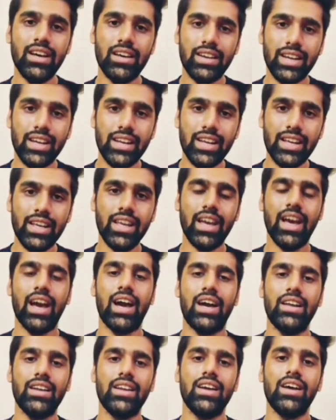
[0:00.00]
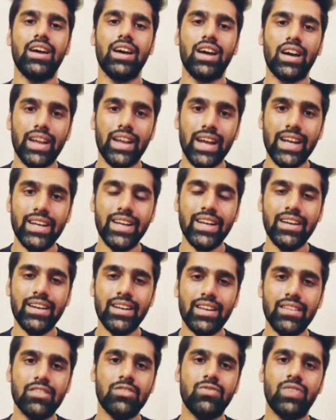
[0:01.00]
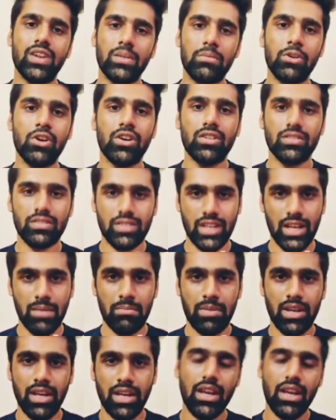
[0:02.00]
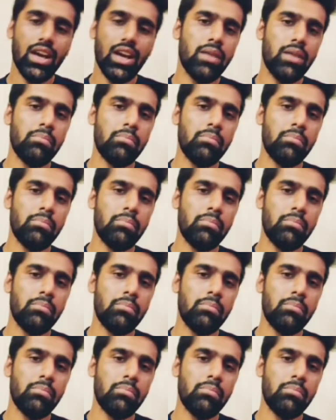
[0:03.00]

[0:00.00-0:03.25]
reading and writing test will be on same day,